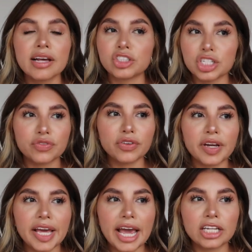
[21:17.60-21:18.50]
just for
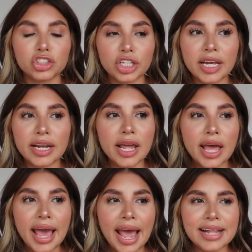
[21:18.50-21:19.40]
vacation,
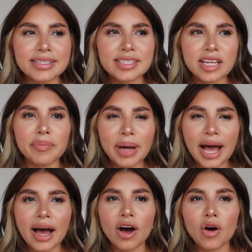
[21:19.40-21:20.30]
and
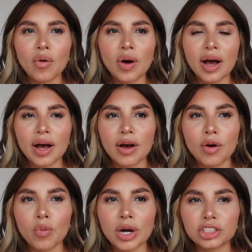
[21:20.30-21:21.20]
somehow
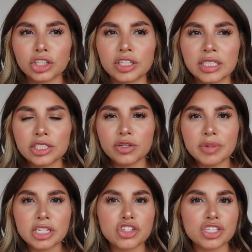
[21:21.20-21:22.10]
what turned into
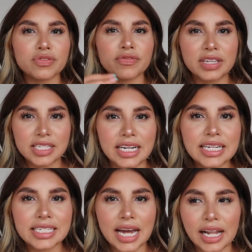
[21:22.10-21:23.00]
me just
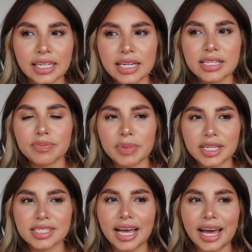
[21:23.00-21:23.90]
visiting Dallas
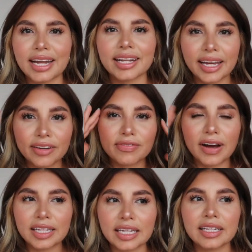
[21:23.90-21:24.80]
because I had like
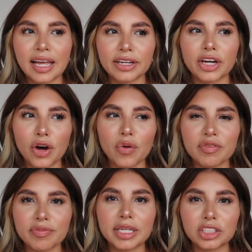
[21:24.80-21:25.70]
finally let go
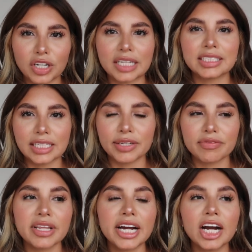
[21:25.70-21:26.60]
of me trying to
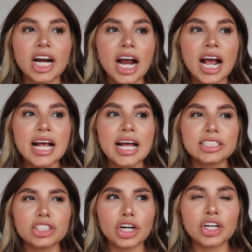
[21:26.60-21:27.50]
live there
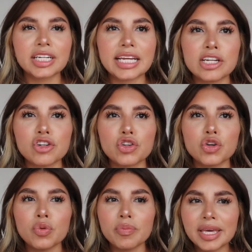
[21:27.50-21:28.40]
turned
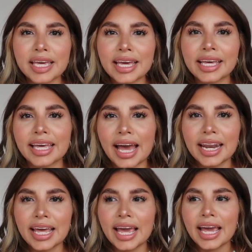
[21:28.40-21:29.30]
into me
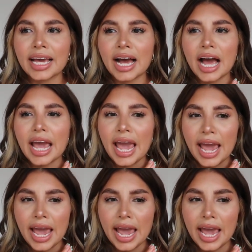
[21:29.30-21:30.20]
getting
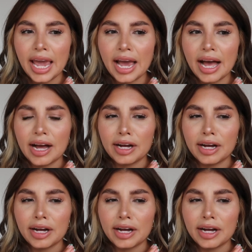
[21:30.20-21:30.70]
a